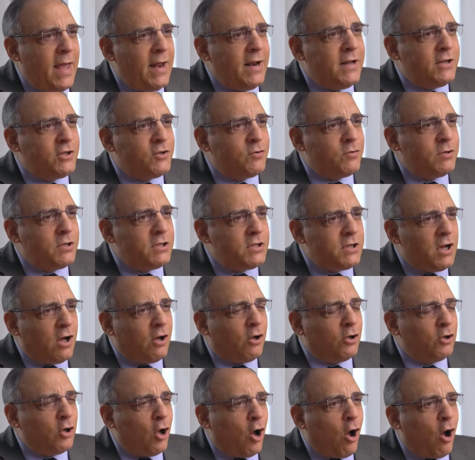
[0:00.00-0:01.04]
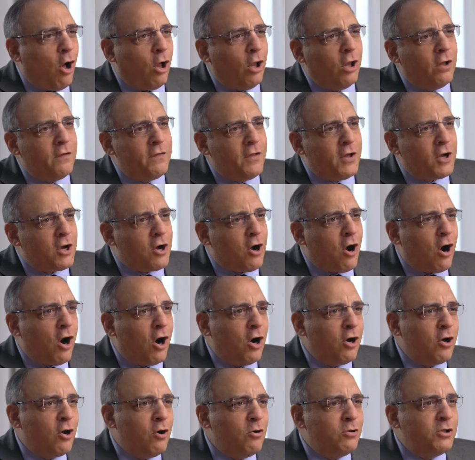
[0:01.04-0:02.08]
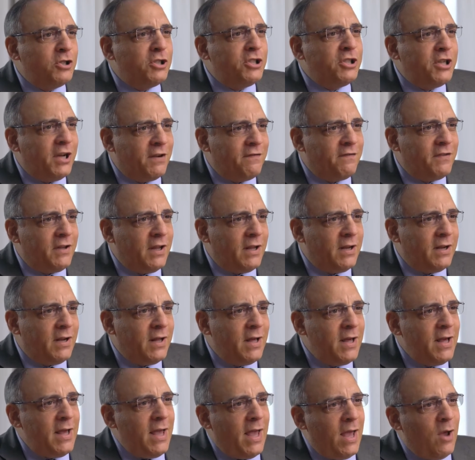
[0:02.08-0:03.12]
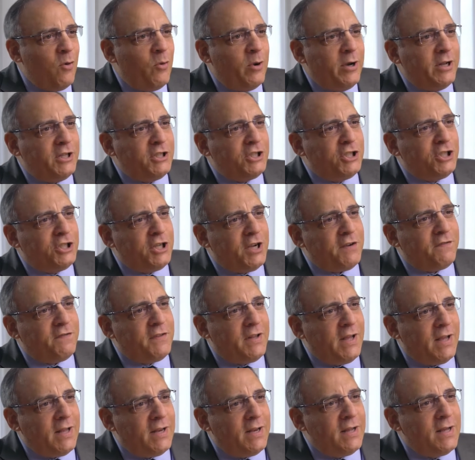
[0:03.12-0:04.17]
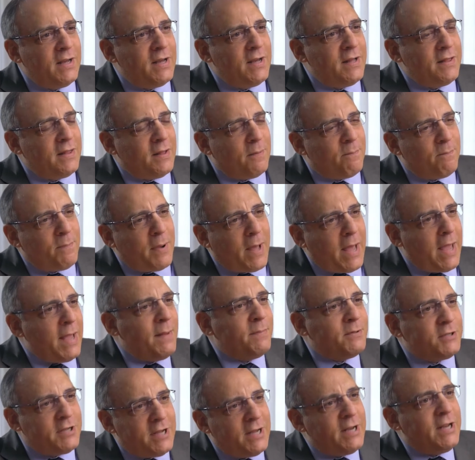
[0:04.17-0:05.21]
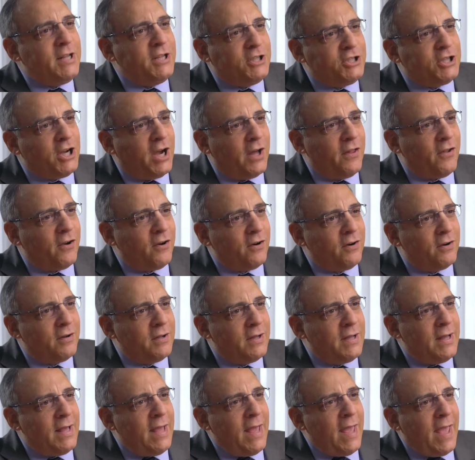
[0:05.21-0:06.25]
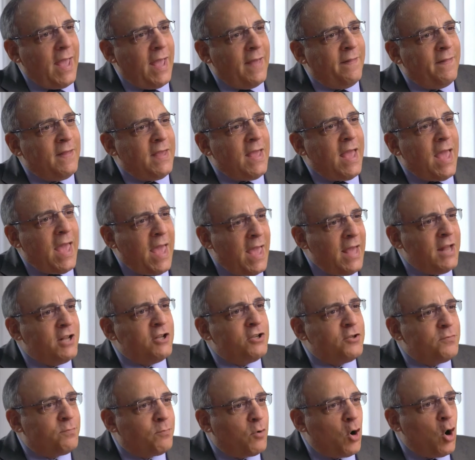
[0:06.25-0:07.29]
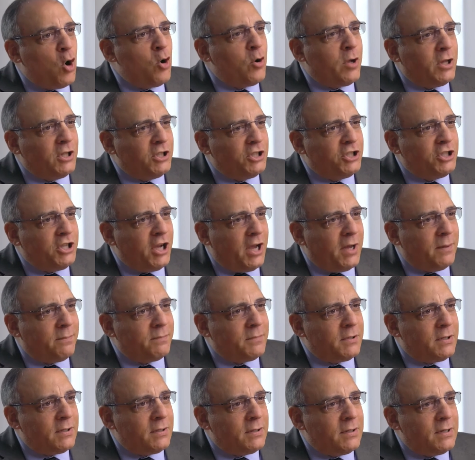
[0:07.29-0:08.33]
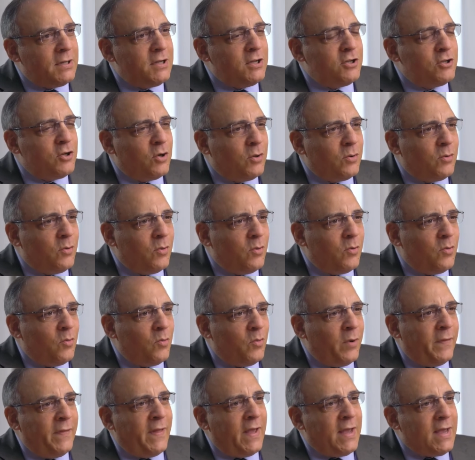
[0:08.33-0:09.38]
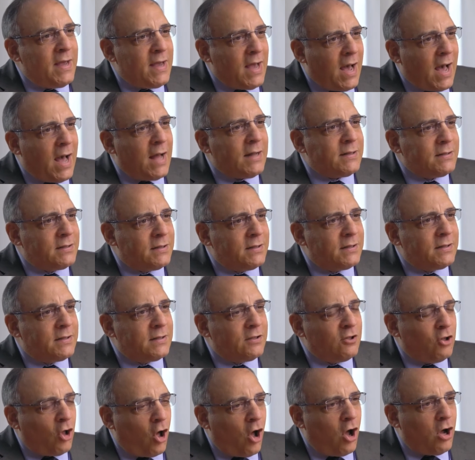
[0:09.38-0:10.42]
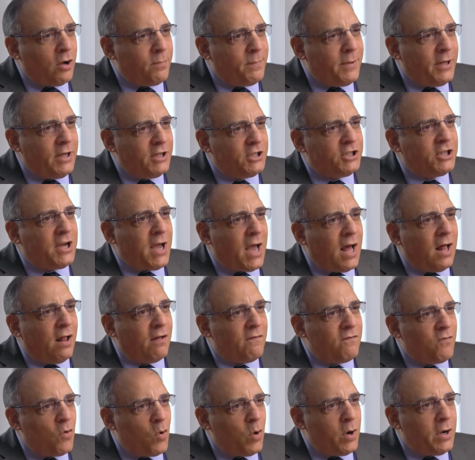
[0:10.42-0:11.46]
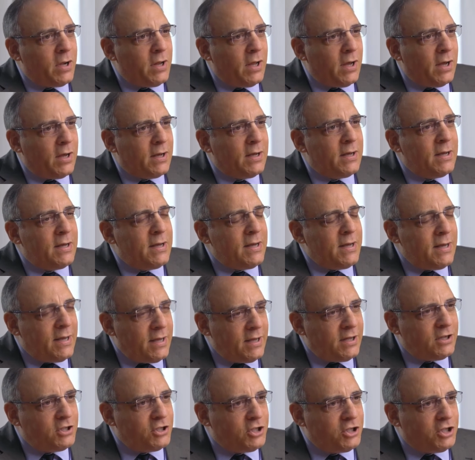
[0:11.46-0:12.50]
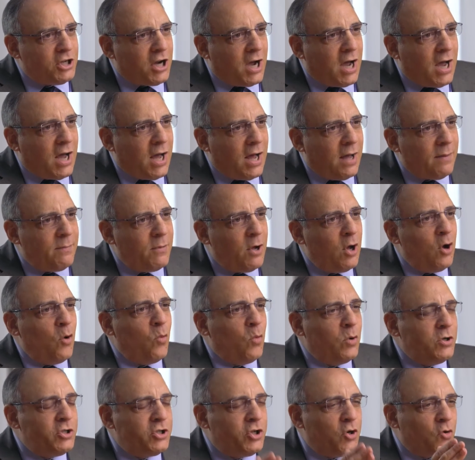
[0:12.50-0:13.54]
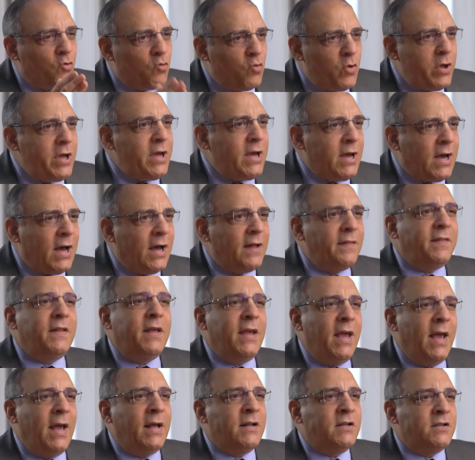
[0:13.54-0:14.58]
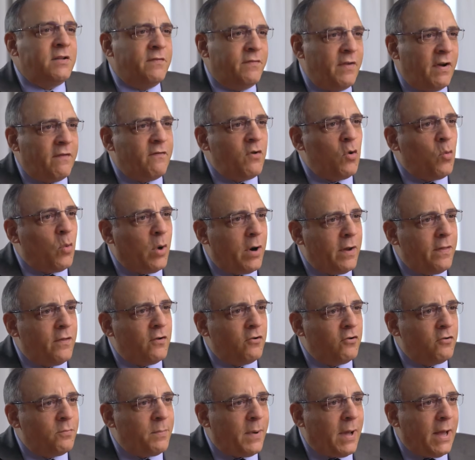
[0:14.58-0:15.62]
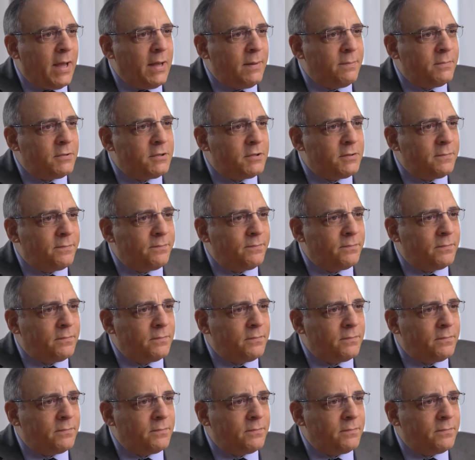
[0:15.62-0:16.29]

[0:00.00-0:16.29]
And as a result, all of the cargo shifted. And when it shifted, the pipes hit each other and the ends broke and chipped. So when they got to Long Beach, California, his job was to recut the ends of every one of those pipes.